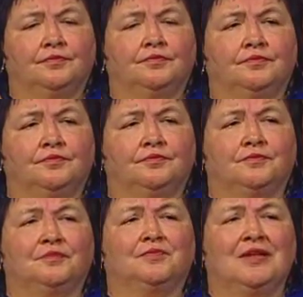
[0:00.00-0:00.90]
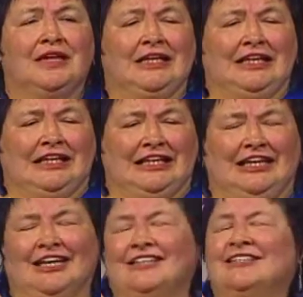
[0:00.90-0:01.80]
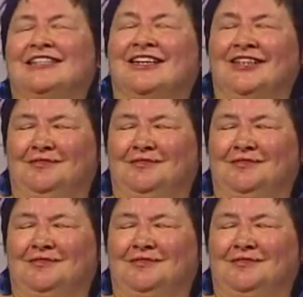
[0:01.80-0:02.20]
Mm-hmm. You just mm-hmm. pick the one you yes. want.